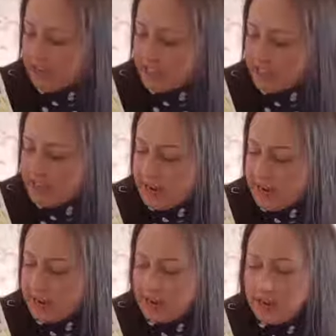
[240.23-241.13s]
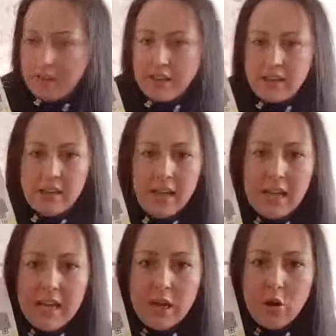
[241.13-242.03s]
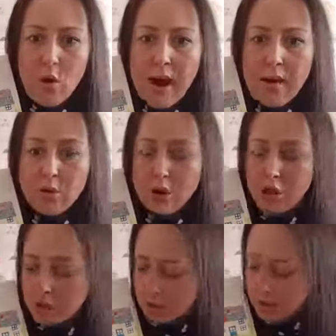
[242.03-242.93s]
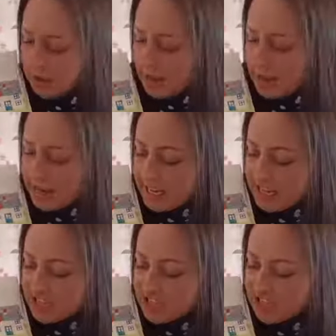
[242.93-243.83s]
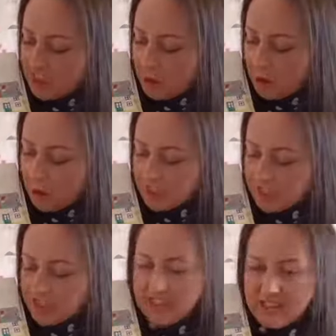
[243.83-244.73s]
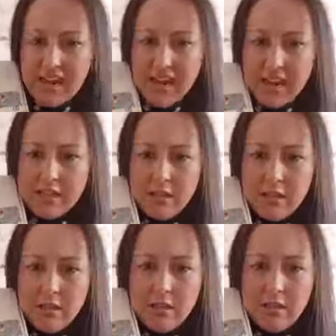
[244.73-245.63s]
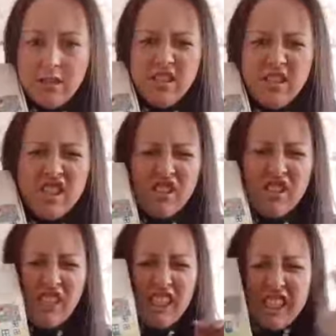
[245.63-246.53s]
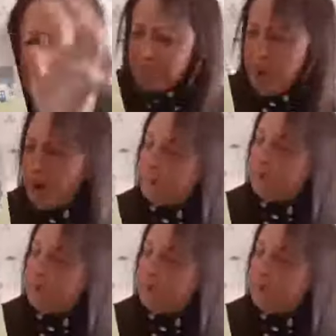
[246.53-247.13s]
out of his den and he crouched and he snarled and he said, I'll leap